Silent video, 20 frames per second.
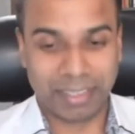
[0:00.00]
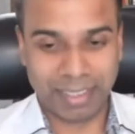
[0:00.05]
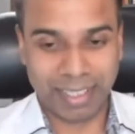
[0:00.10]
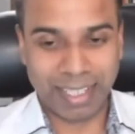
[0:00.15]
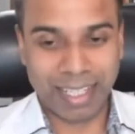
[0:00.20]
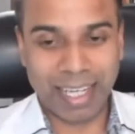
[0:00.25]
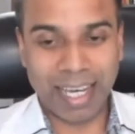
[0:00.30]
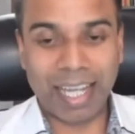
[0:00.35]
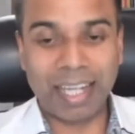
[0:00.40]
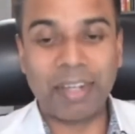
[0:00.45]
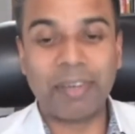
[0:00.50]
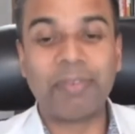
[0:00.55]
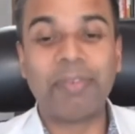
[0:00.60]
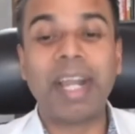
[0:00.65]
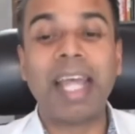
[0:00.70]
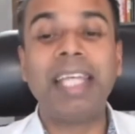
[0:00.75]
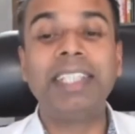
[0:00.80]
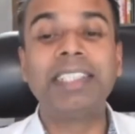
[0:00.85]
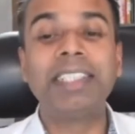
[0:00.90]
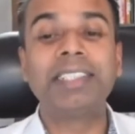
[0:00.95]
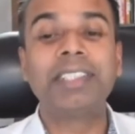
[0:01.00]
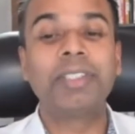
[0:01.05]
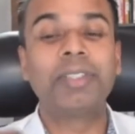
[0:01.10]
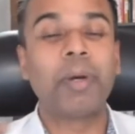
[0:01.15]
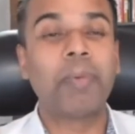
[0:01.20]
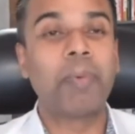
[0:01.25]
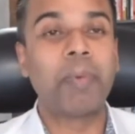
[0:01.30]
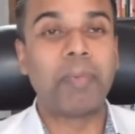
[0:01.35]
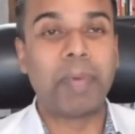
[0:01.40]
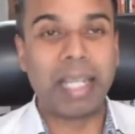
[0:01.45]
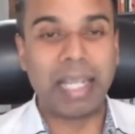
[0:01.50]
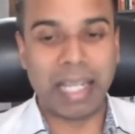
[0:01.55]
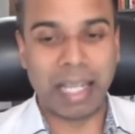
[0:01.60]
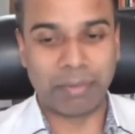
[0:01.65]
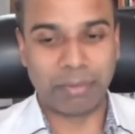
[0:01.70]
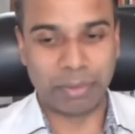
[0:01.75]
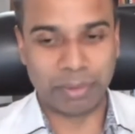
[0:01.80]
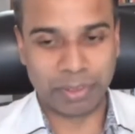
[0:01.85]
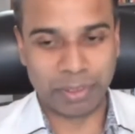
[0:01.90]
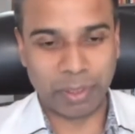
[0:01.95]
and it raises the dopamine
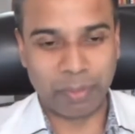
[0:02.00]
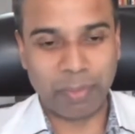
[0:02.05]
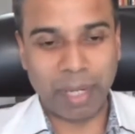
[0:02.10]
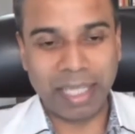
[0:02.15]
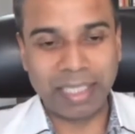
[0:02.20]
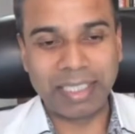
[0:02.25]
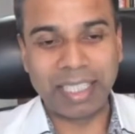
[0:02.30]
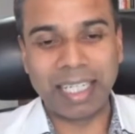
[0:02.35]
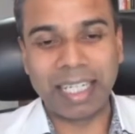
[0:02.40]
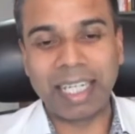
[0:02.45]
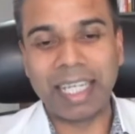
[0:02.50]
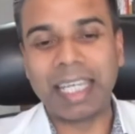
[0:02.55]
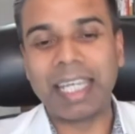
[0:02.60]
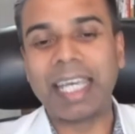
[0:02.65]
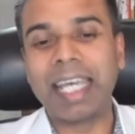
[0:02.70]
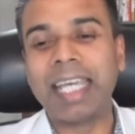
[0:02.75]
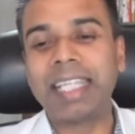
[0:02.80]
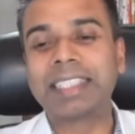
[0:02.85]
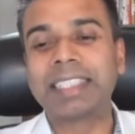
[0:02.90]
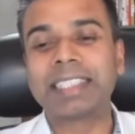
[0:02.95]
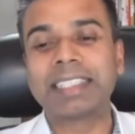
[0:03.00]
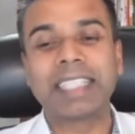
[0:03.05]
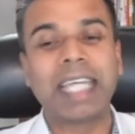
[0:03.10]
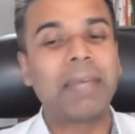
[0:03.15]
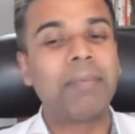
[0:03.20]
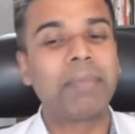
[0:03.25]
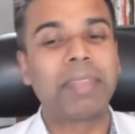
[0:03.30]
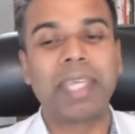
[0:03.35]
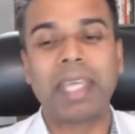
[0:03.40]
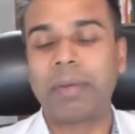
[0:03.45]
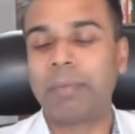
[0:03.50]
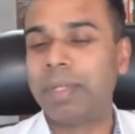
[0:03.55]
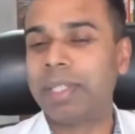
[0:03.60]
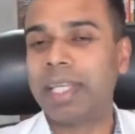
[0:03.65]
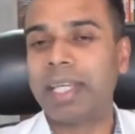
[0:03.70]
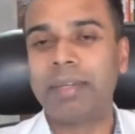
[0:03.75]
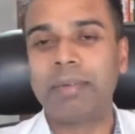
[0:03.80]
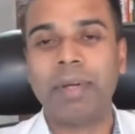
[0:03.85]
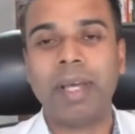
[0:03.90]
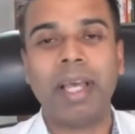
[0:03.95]
level. So basically, it's the same thing with
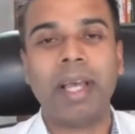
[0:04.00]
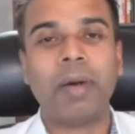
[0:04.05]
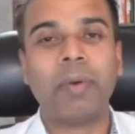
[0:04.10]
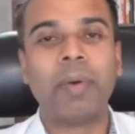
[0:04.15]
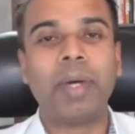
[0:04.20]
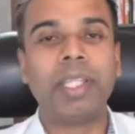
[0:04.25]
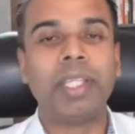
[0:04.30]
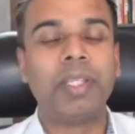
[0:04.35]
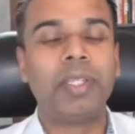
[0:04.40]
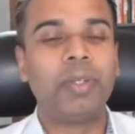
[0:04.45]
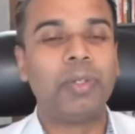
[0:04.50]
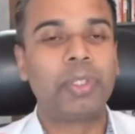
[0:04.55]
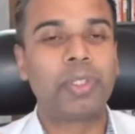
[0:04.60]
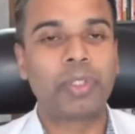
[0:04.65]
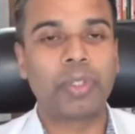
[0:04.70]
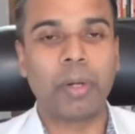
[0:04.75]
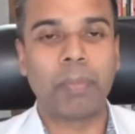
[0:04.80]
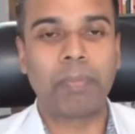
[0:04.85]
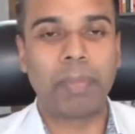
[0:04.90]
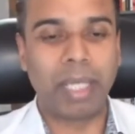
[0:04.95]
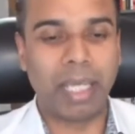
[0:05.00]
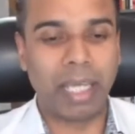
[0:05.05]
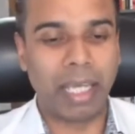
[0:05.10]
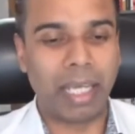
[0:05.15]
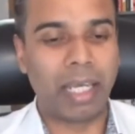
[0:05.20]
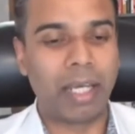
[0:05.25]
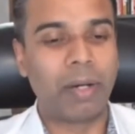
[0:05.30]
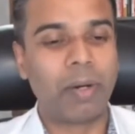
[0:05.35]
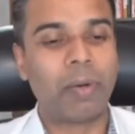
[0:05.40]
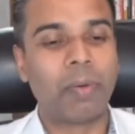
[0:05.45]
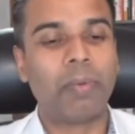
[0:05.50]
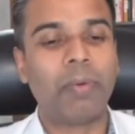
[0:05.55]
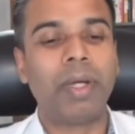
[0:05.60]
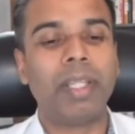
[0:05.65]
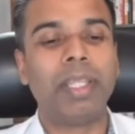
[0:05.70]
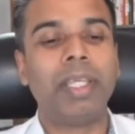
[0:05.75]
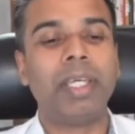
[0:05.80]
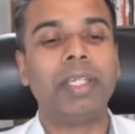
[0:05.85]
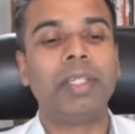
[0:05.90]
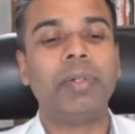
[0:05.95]
whether you do shopping,
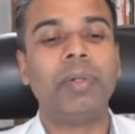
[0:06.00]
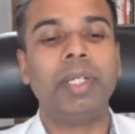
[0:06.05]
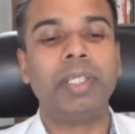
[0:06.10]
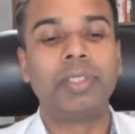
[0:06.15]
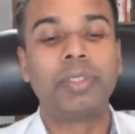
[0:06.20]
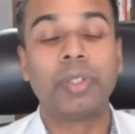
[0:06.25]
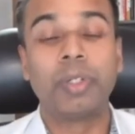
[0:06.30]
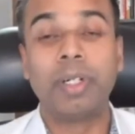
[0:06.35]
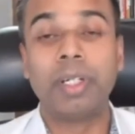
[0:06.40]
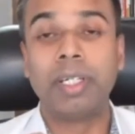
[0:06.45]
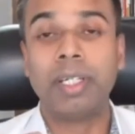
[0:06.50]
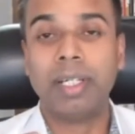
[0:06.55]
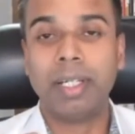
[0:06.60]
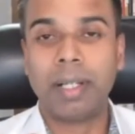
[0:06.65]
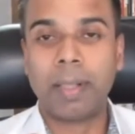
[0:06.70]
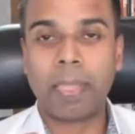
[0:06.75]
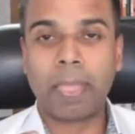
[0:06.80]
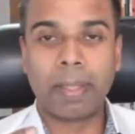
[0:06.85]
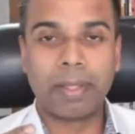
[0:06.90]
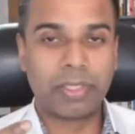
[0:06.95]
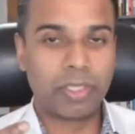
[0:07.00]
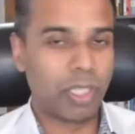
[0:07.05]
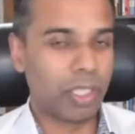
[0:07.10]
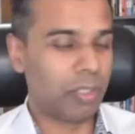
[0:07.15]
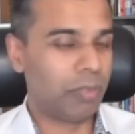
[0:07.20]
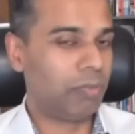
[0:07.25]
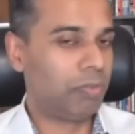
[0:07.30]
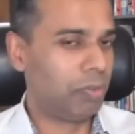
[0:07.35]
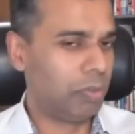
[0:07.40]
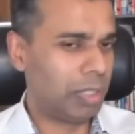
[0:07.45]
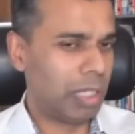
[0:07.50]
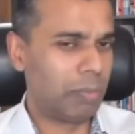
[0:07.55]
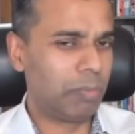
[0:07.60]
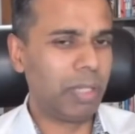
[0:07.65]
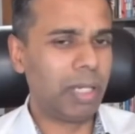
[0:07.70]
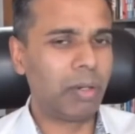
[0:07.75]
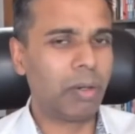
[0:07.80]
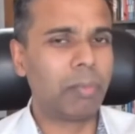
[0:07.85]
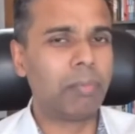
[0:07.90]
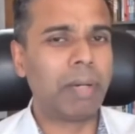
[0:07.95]
whether you enjoy certain food, and we're
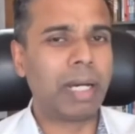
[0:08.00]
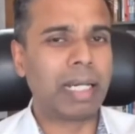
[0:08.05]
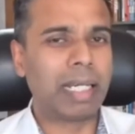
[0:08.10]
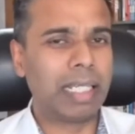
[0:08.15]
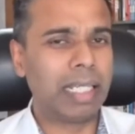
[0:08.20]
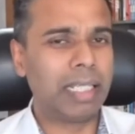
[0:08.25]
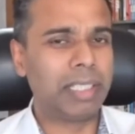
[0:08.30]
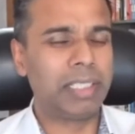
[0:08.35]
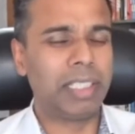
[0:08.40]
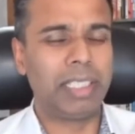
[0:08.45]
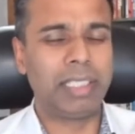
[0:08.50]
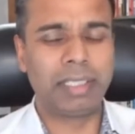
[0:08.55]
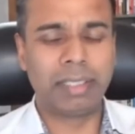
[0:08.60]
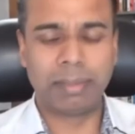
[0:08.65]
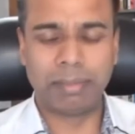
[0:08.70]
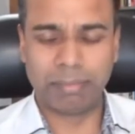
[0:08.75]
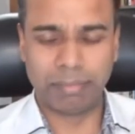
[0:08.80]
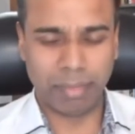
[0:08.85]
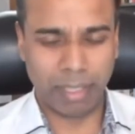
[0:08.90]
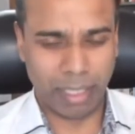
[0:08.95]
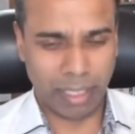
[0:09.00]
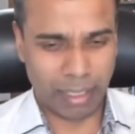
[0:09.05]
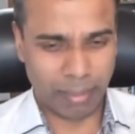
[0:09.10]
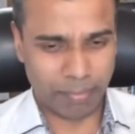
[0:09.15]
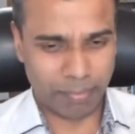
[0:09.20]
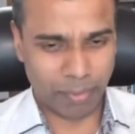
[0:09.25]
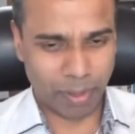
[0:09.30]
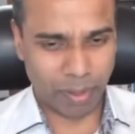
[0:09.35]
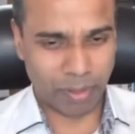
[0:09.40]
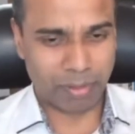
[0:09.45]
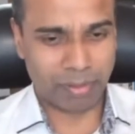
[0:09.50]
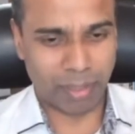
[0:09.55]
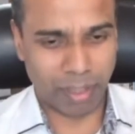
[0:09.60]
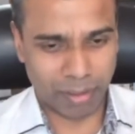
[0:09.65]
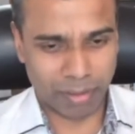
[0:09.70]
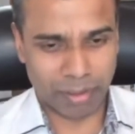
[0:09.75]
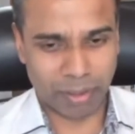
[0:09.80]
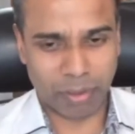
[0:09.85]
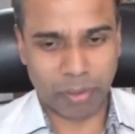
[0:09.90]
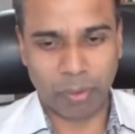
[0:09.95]
all Bangladeshis on
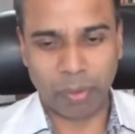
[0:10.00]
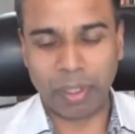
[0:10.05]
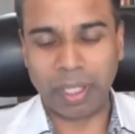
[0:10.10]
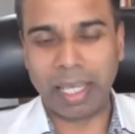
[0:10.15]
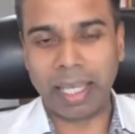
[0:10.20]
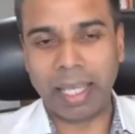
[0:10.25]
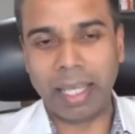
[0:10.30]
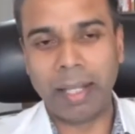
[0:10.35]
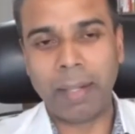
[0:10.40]
the call here,